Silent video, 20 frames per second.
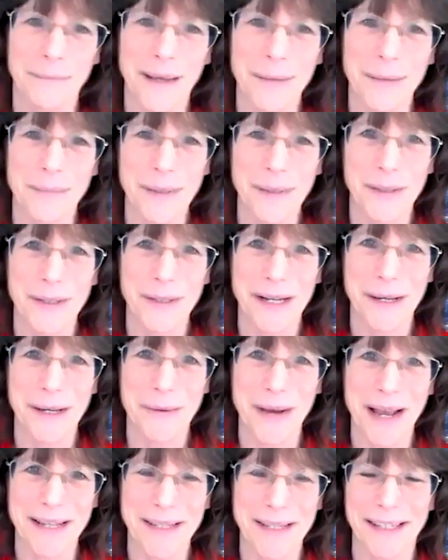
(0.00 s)
appreciate you
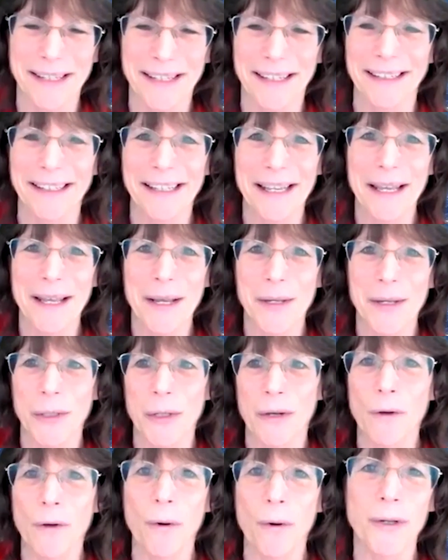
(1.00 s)
asking. So
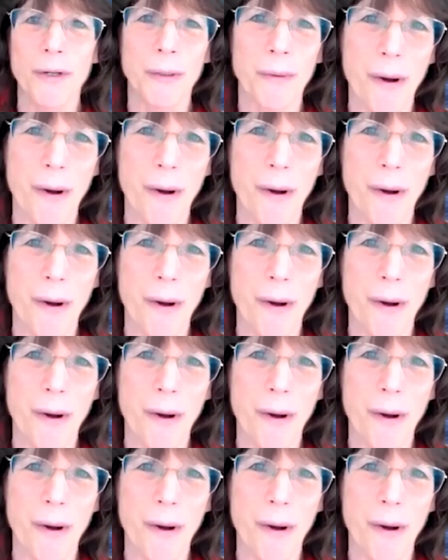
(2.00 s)
of course,